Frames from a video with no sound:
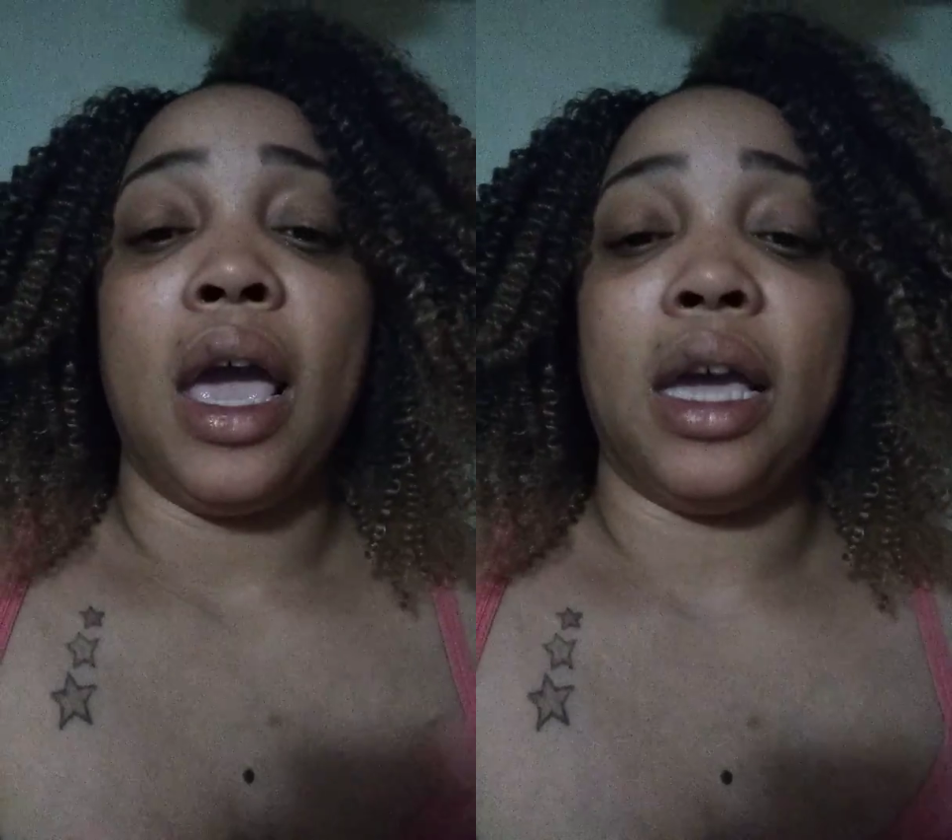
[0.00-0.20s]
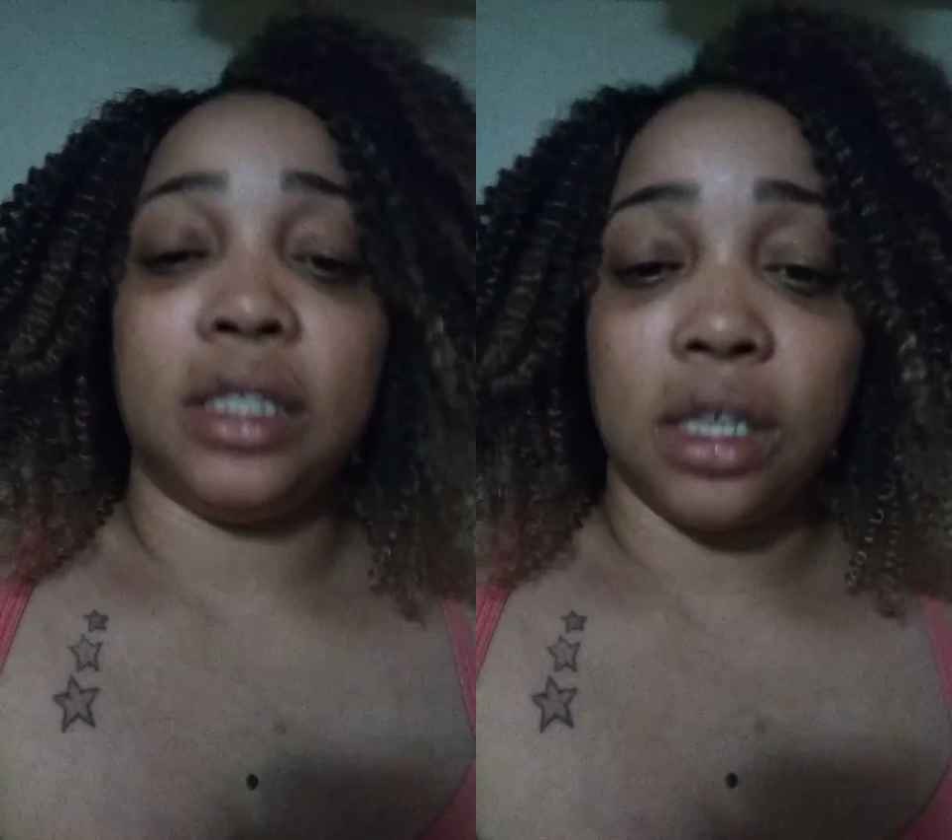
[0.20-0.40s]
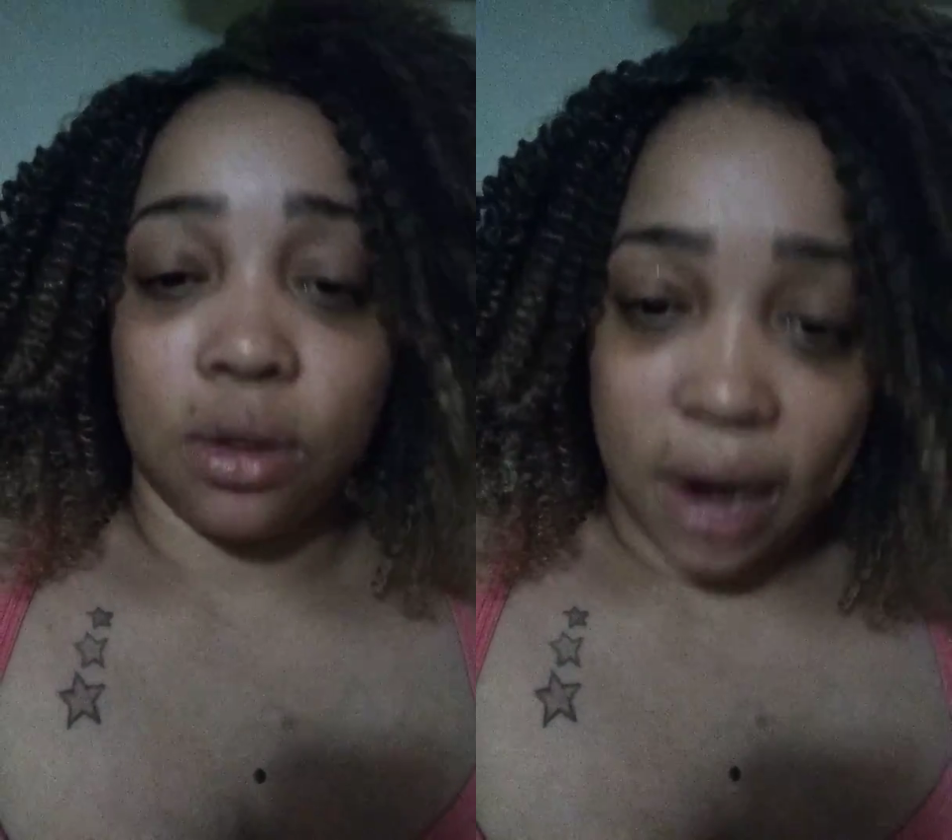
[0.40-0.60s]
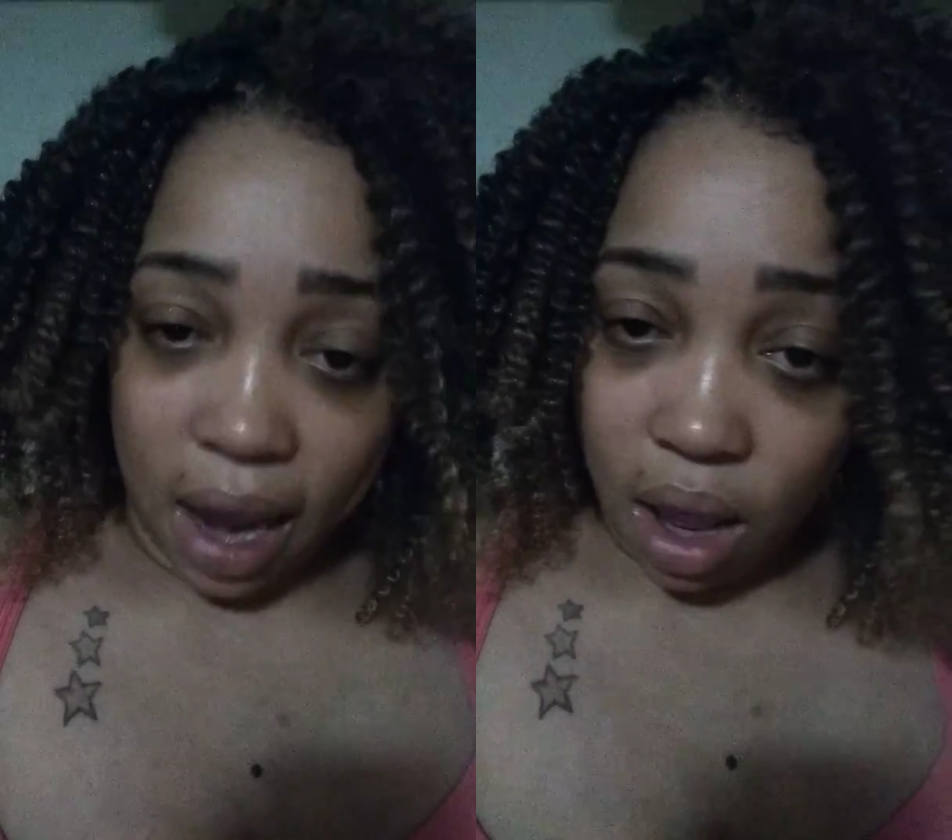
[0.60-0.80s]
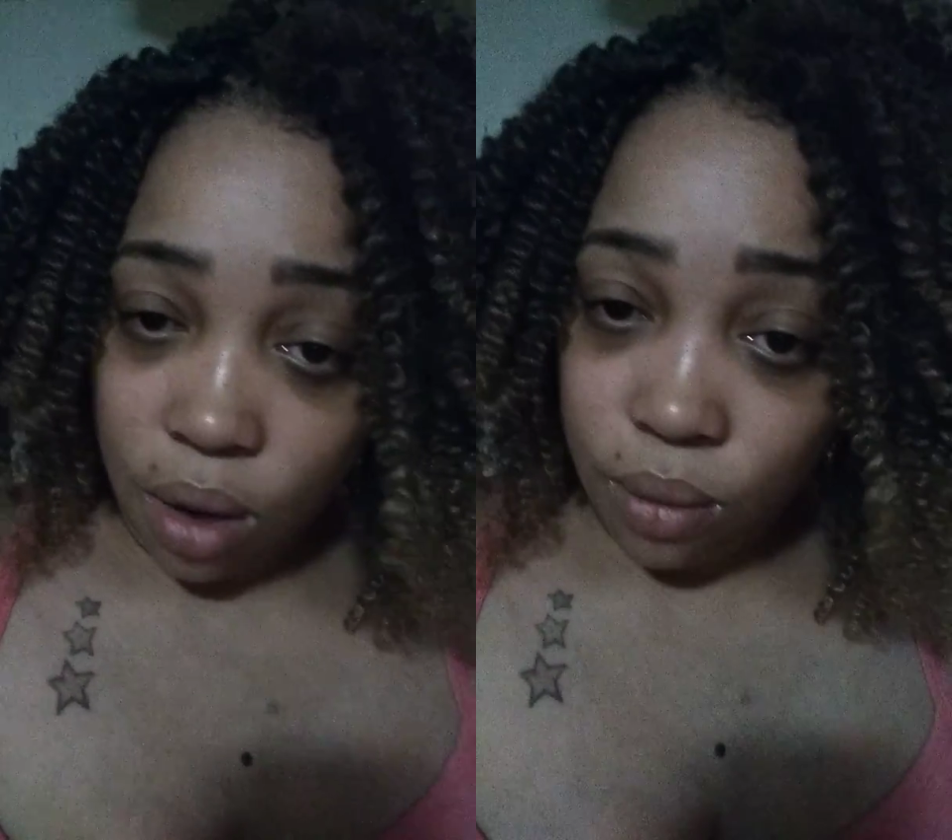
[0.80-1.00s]
And so
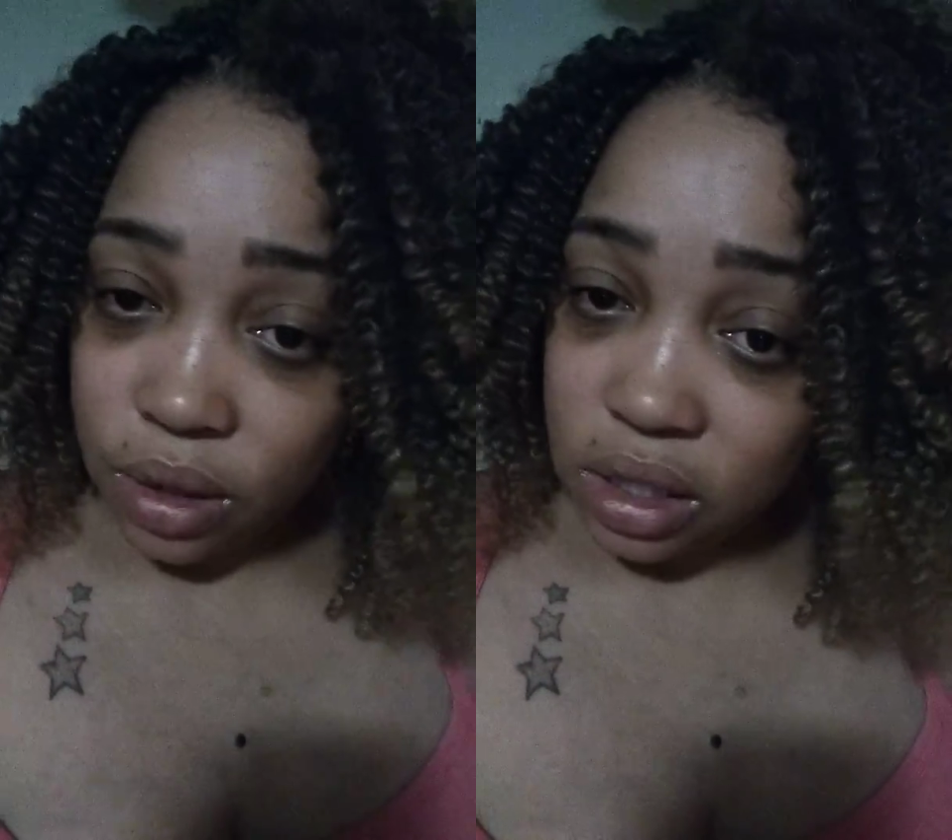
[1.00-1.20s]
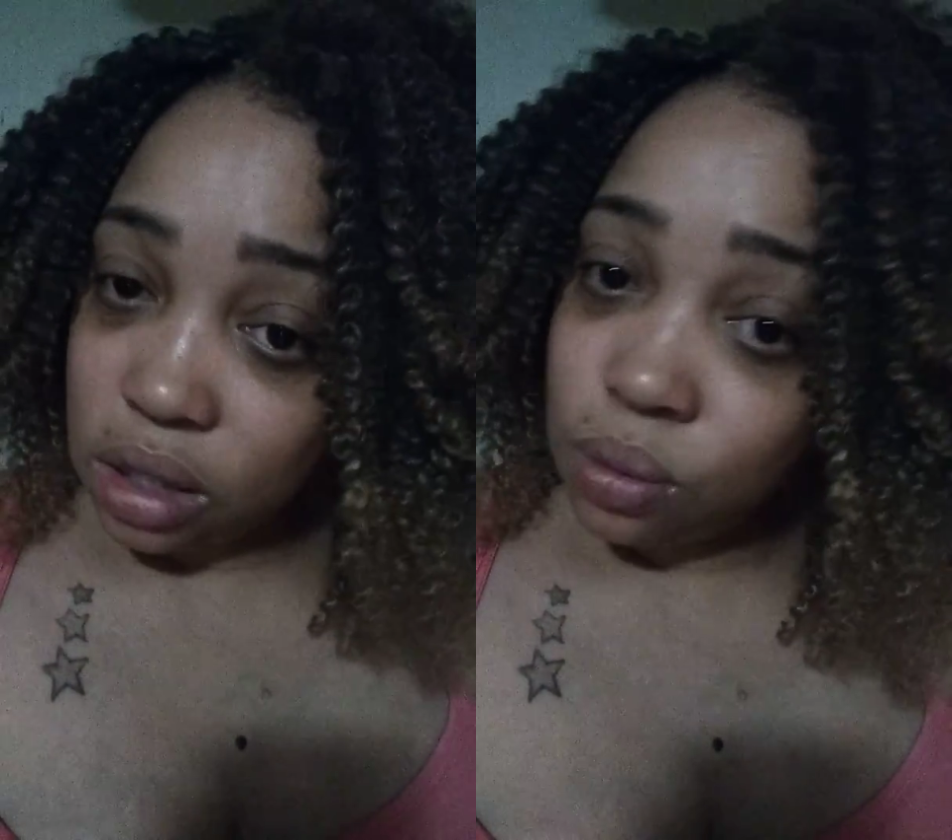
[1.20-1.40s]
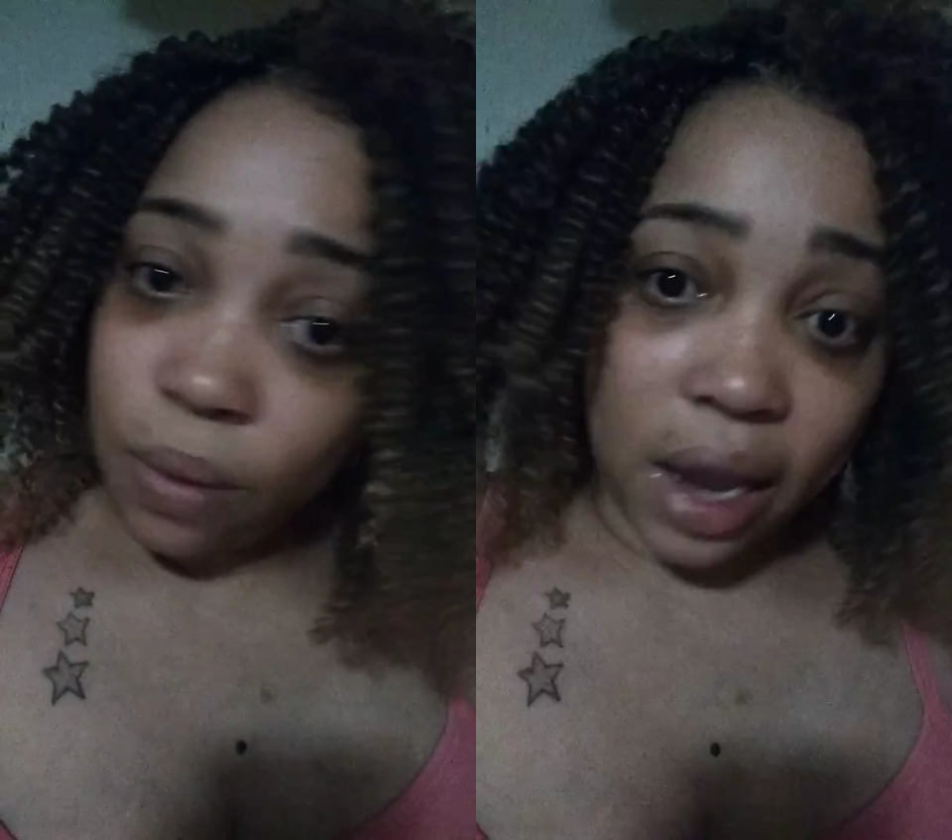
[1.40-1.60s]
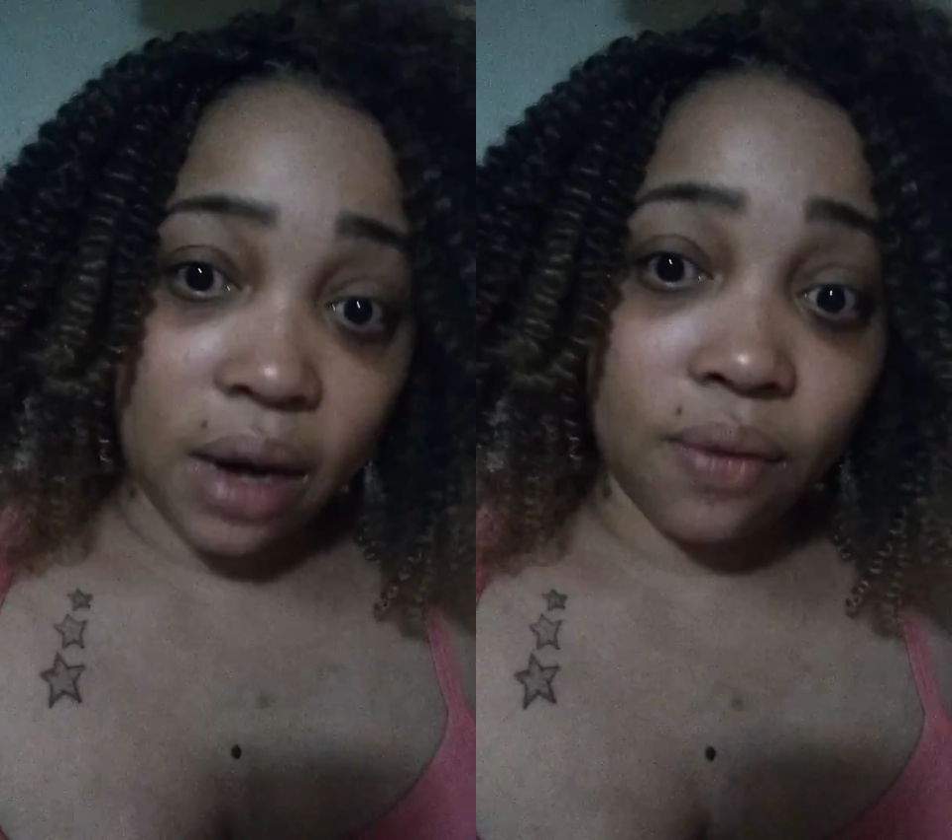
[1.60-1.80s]
now we're just waiting